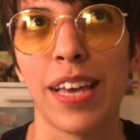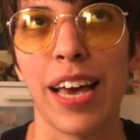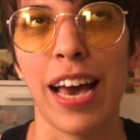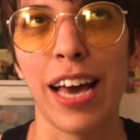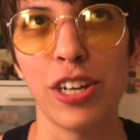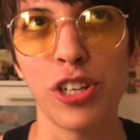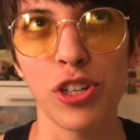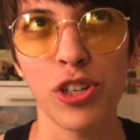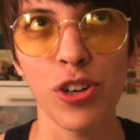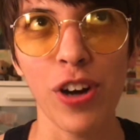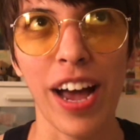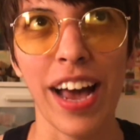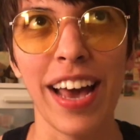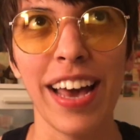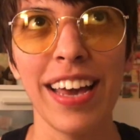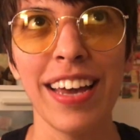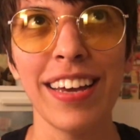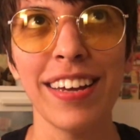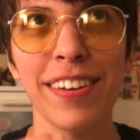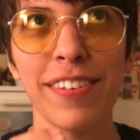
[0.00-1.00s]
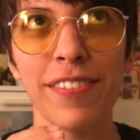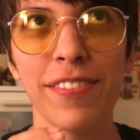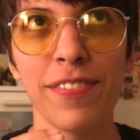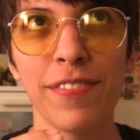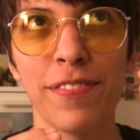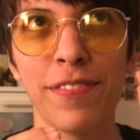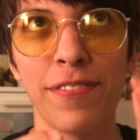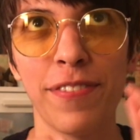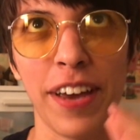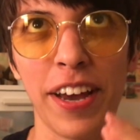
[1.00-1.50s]
I tried
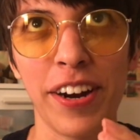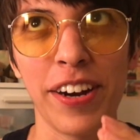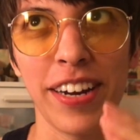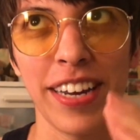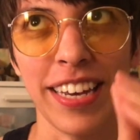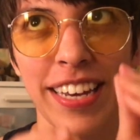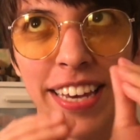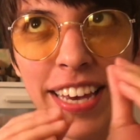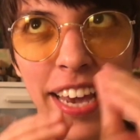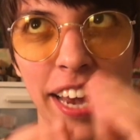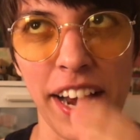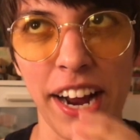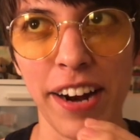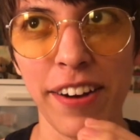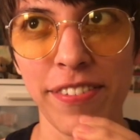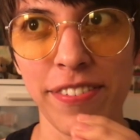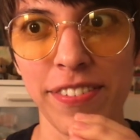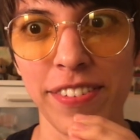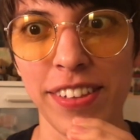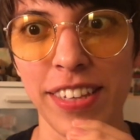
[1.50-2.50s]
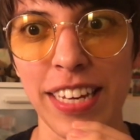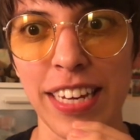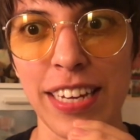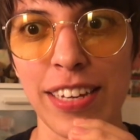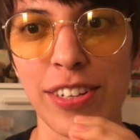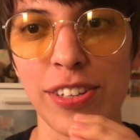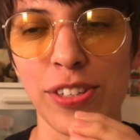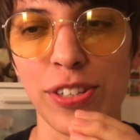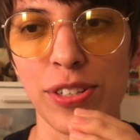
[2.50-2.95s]
very carefully